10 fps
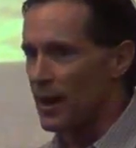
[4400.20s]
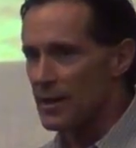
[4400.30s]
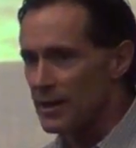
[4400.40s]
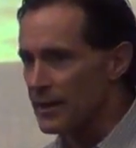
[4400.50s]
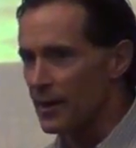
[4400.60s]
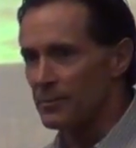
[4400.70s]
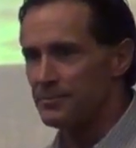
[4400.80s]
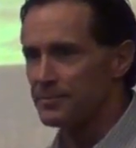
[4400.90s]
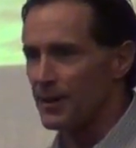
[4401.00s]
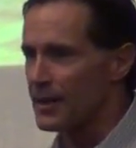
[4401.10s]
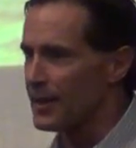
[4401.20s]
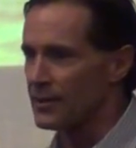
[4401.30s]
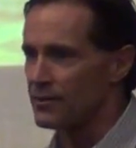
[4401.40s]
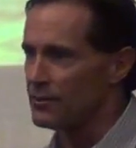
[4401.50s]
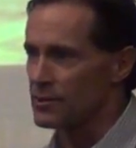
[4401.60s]
I need help. I
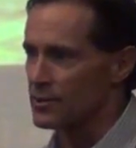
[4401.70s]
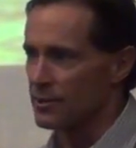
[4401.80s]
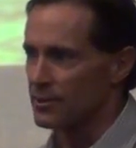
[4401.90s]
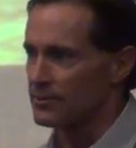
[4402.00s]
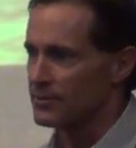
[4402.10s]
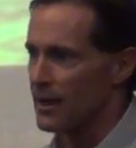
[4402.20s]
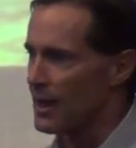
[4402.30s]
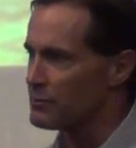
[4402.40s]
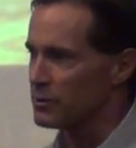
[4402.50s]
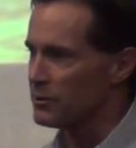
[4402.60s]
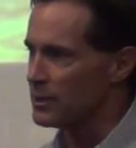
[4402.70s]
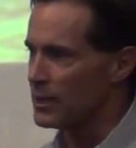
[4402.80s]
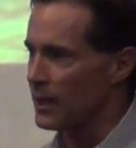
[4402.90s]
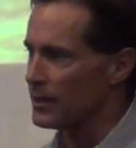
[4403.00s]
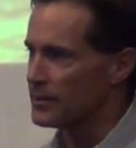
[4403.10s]
can't do this alone. I absolutely
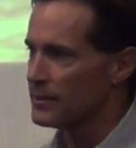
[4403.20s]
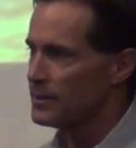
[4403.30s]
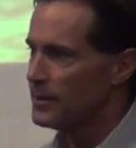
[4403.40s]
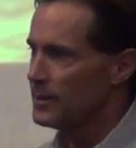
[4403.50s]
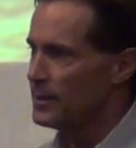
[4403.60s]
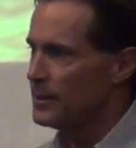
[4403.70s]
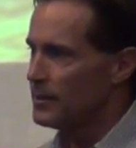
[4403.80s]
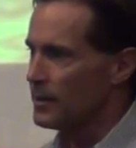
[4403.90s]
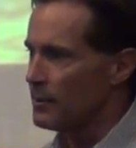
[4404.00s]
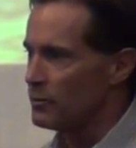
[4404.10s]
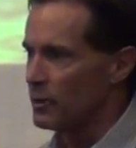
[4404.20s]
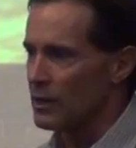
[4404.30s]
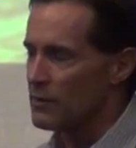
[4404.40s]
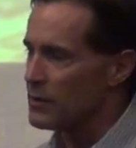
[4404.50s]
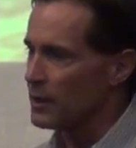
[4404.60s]
can't. I'm
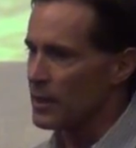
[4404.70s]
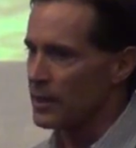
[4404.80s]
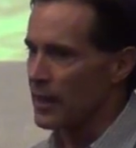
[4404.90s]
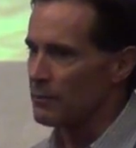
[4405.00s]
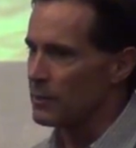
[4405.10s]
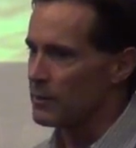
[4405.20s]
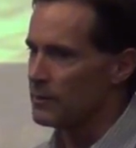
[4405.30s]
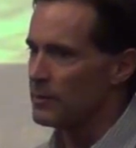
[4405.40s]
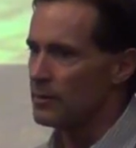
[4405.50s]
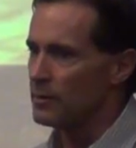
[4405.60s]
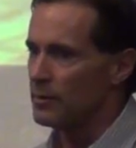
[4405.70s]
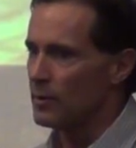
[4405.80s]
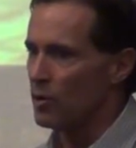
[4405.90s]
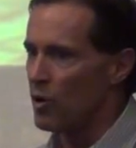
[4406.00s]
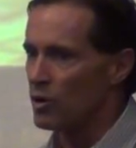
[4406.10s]
doing everything I can, but
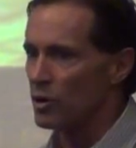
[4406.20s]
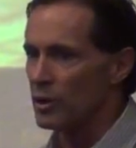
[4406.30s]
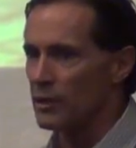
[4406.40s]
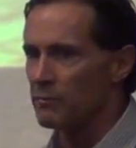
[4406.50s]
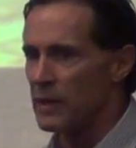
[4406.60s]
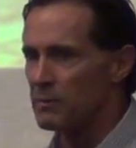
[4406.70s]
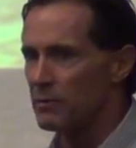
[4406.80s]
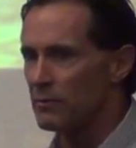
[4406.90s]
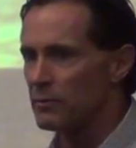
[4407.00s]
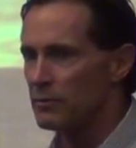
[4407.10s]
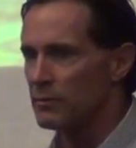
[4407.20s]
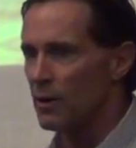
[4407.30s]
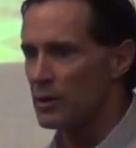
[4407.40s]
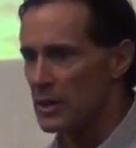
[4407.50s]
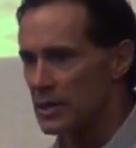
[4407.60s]
locally, people
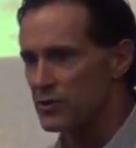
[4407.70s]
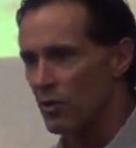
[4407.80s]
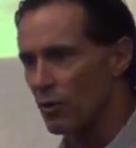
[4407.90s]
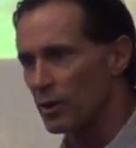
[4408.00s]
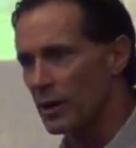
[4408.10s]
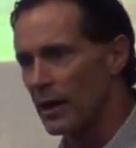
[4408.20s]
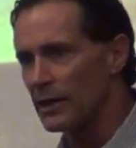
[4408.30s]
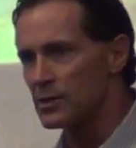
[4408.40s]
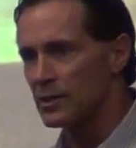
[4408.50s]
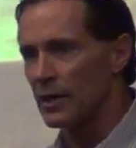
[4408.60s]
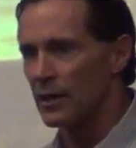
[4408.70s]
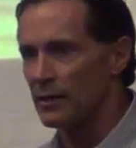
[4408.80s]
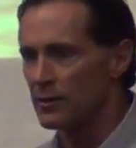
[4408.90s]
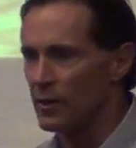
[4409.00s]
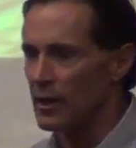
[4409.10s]
are needed to organize
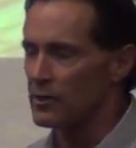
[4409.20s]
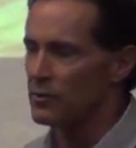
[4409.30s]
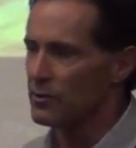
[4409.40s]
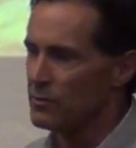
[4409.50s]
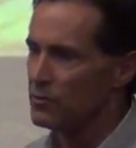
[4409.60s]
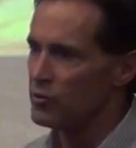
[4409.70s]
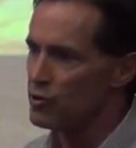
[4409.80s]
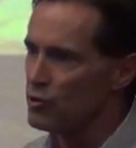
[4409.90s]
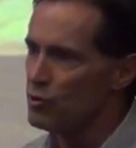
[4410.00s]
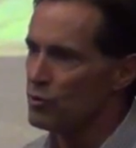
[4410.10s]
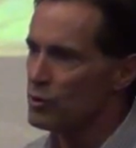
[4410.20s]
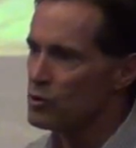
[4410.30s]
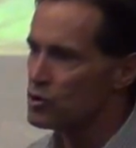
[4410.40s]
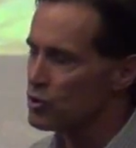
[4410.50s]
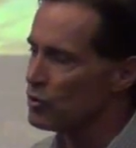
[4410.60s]
and
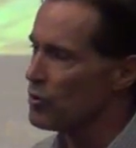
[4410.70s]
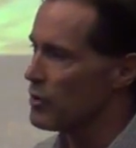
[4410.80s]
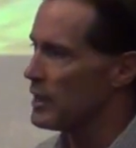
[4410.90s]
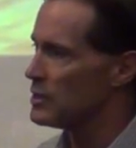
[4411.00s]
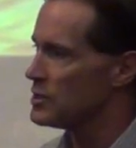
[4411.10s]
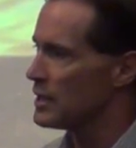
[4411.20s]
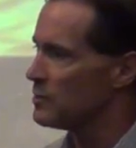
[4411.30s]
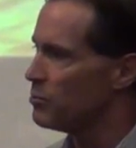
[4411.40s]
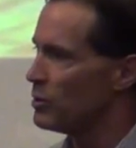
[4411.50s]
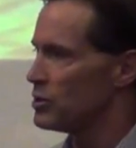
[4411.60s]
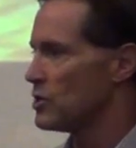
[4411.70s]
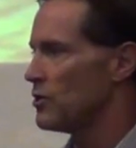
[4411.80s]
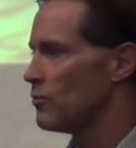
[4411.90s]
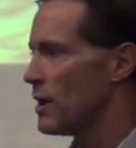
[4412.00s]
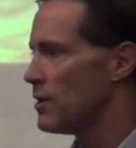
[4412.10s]
do certain things that could put us
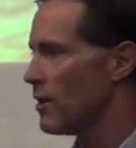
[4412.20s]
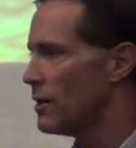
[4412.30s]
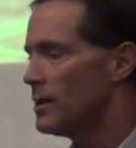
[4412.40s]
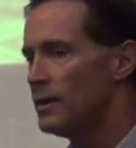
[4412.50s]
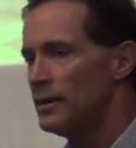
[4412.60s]
on the radar.